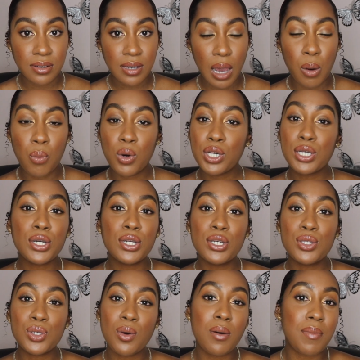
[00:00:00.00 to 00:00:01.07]
And what are you
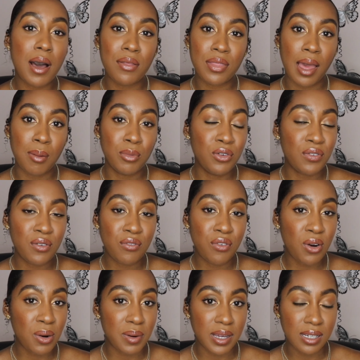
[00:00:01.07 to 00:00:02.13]
gonna do about that moving
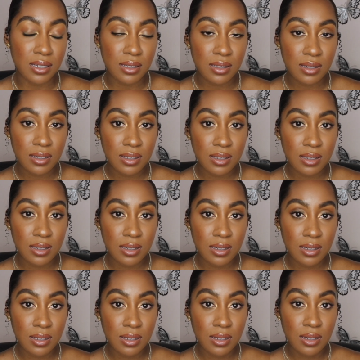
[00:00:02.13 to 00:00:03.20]
forward?
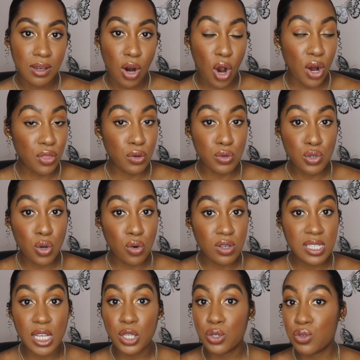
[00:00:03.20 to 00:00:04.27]
Are those
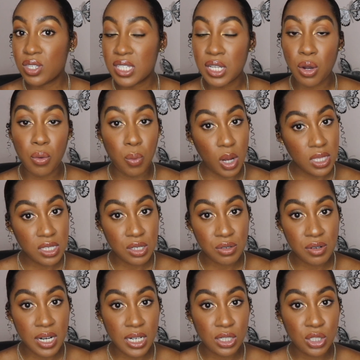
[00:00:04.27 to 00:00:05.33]
goals that you still want to
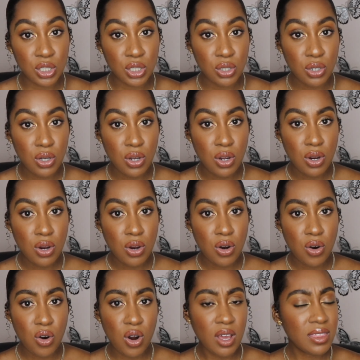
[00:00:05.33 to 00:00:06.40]
reach?
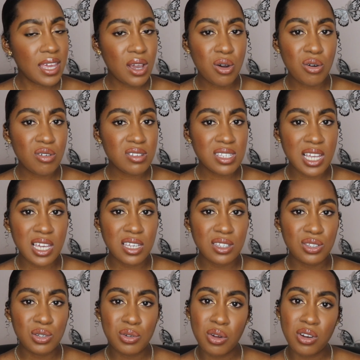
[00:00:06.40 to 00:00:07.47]
Or are they goals that
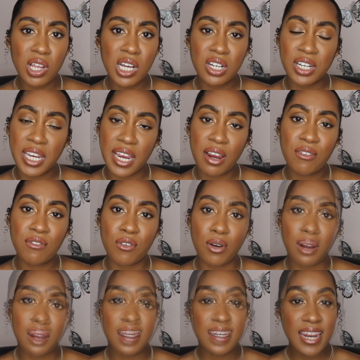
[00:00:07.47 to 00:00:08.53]
you no longer care
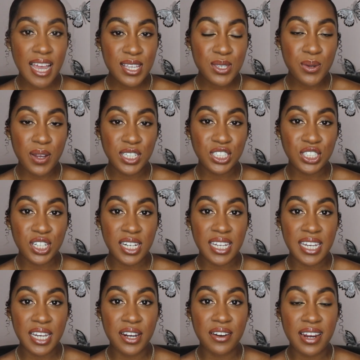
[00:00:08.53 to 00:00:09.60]
for? The next question
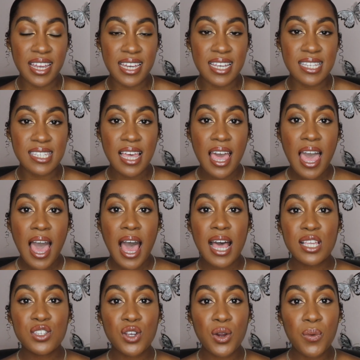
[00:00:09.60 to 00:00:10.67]
here is,
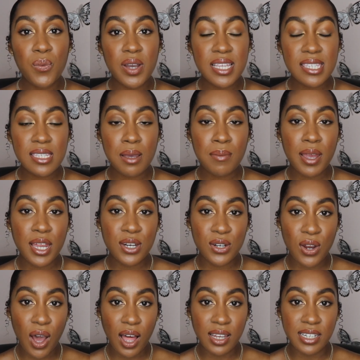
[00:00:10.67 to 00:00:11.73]
has your wisdom and
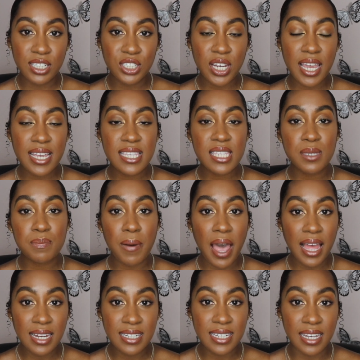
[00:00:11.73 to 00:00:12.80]
knowledge
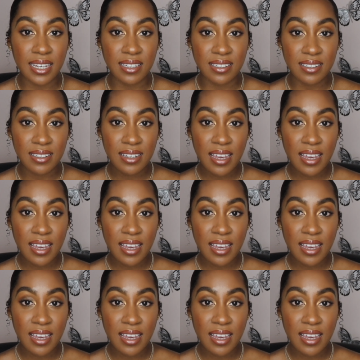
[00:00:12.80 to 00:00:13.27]
expanded